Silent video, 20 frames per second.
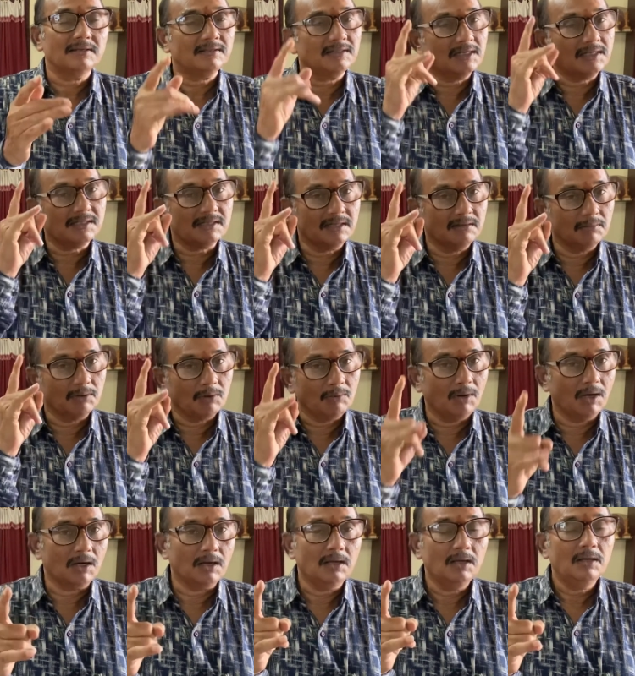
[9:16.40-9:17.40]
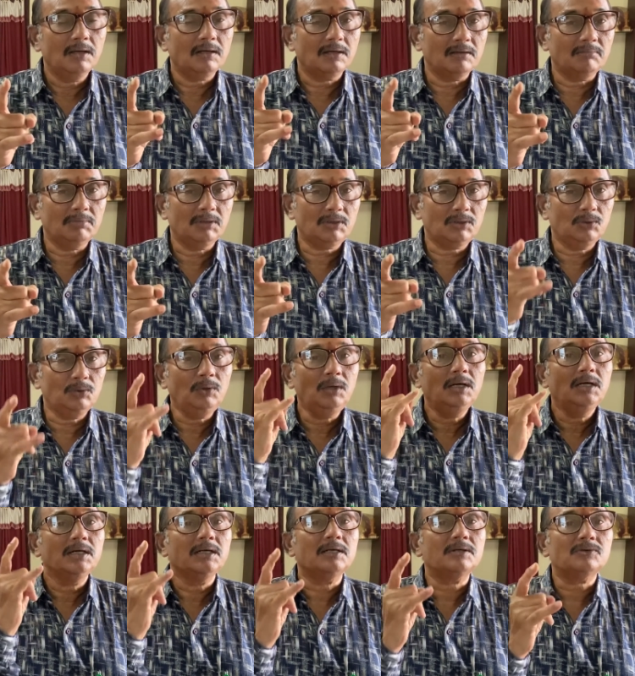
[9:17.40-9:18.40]
That's number one. Number two,
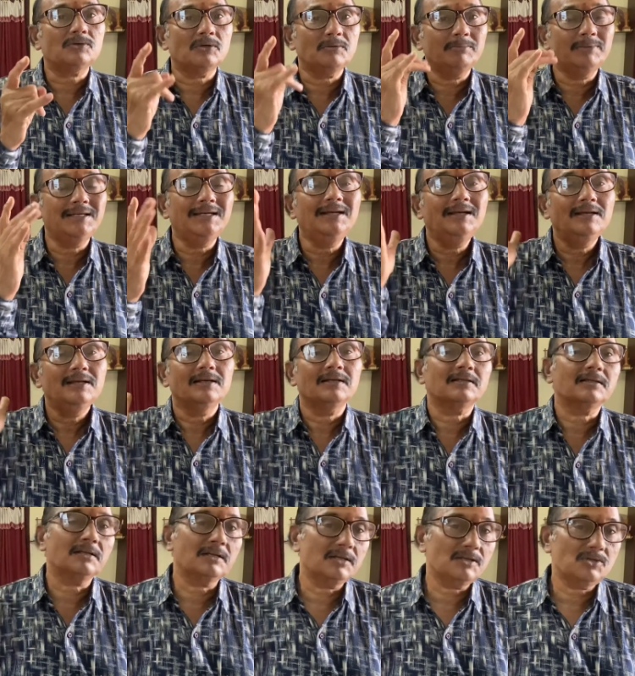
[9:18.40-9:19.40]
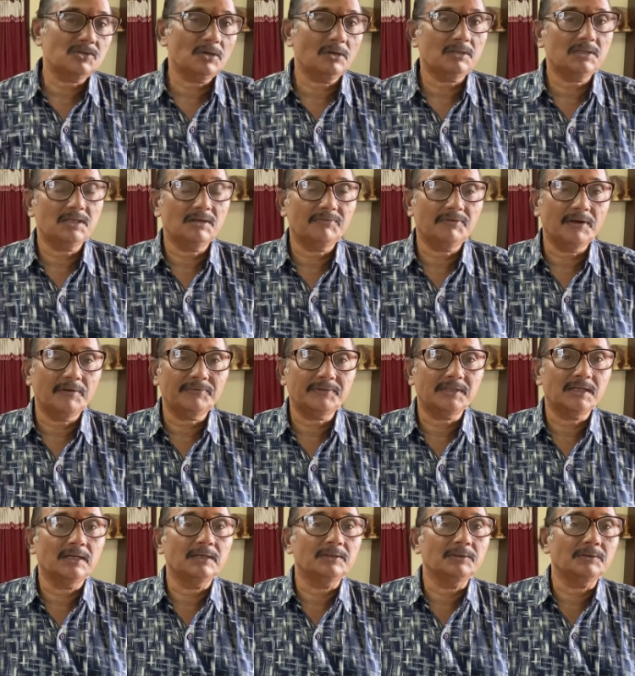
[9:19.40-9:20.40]
it should be in the discharge of
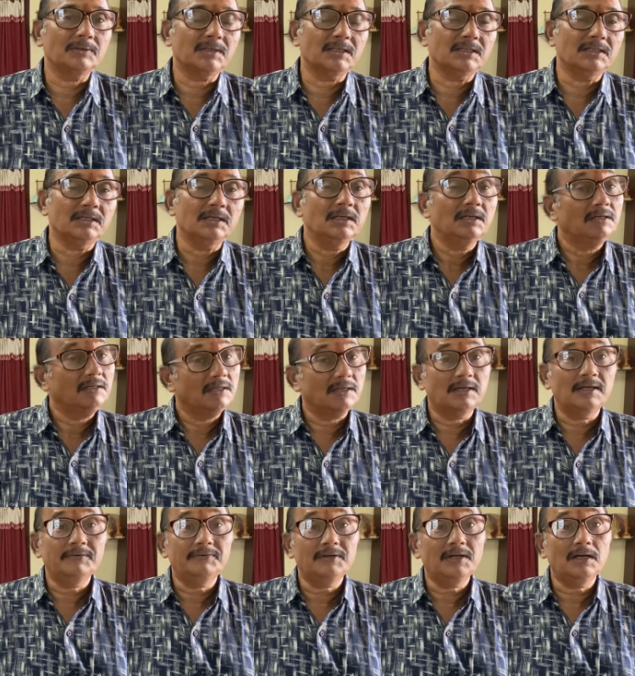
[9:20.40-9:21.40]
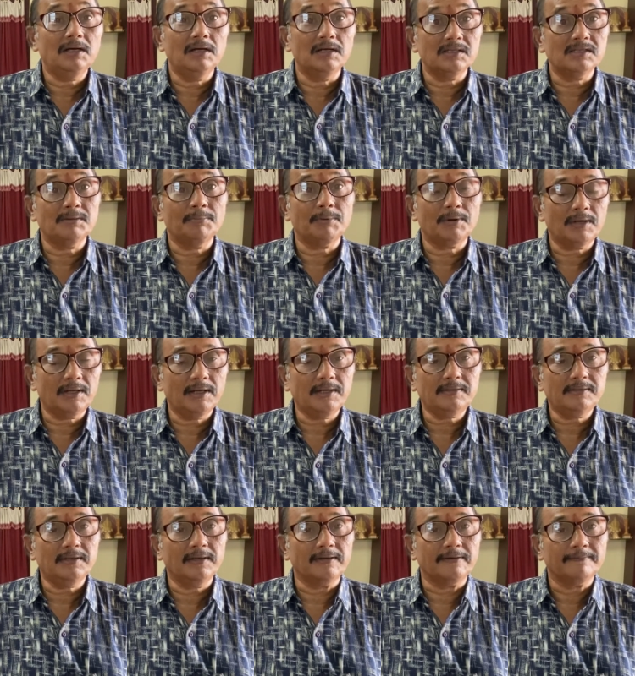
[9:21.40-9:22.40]
official duty. It definitely is a
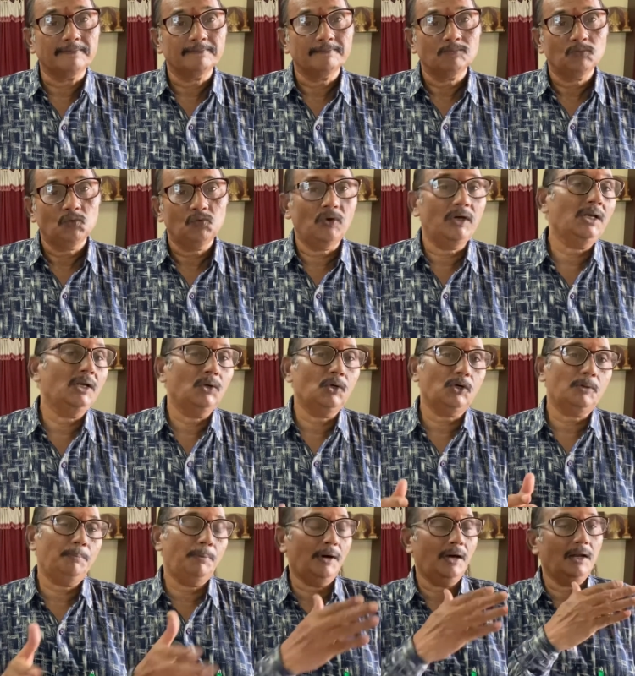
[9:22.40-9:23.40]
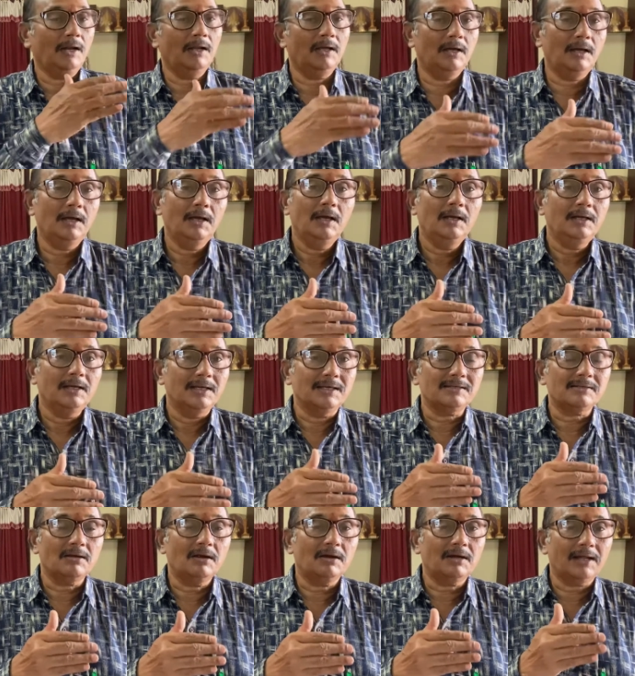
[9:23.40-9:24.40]
protection. Why Lokpal uh,
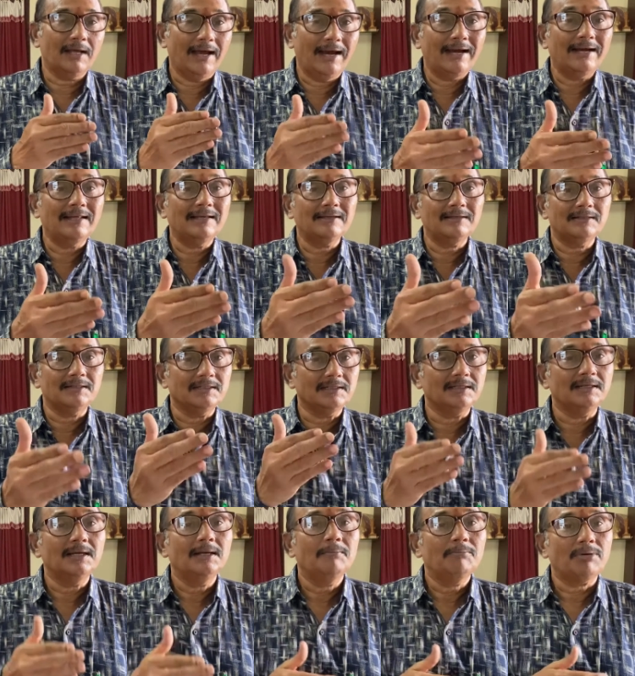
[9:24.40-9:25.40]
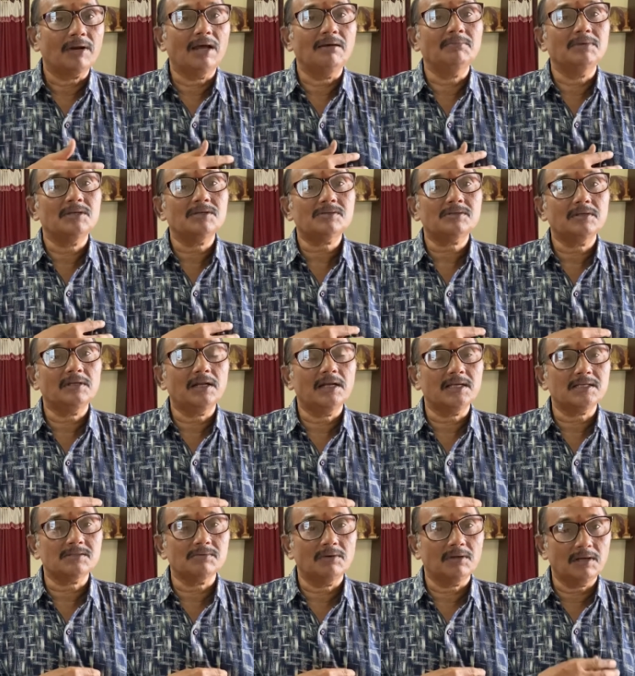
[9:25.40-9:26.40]
is not adding the Prime Minister
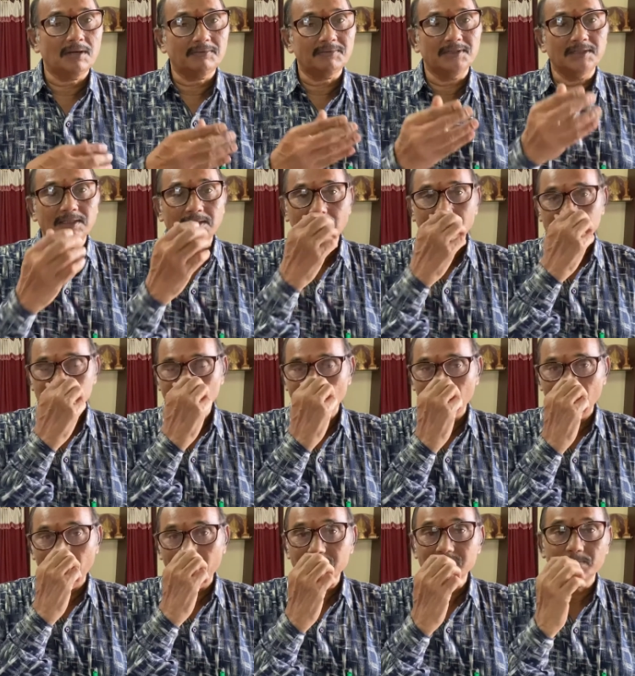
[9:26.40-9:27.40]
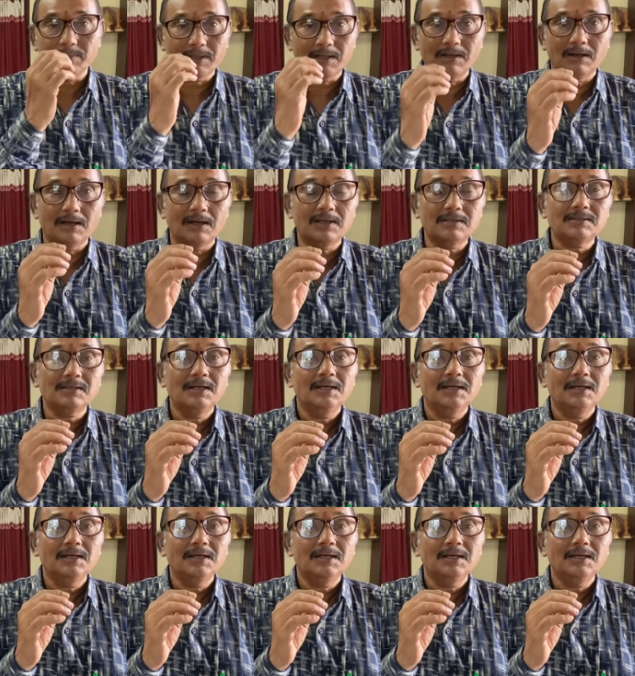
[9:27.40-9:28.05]
as one of the respondents because